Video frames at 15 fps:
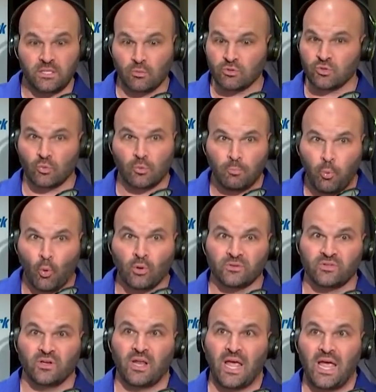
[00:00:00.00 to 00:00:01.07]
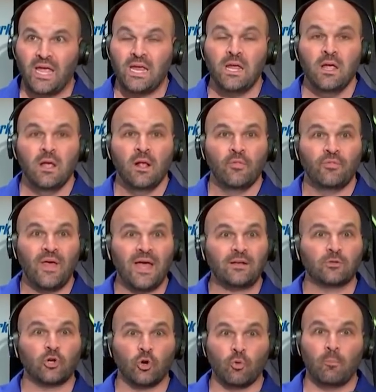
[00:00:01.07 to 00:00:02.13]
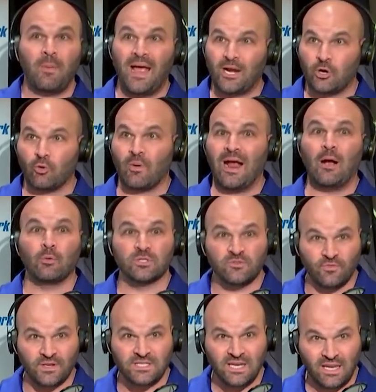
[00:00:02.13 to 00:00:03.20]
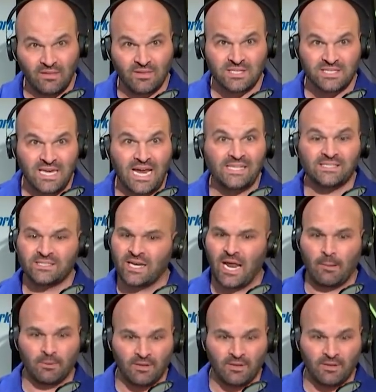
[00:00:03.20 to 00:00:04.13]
There was a report today that Matt Corral was visiting the Saints today.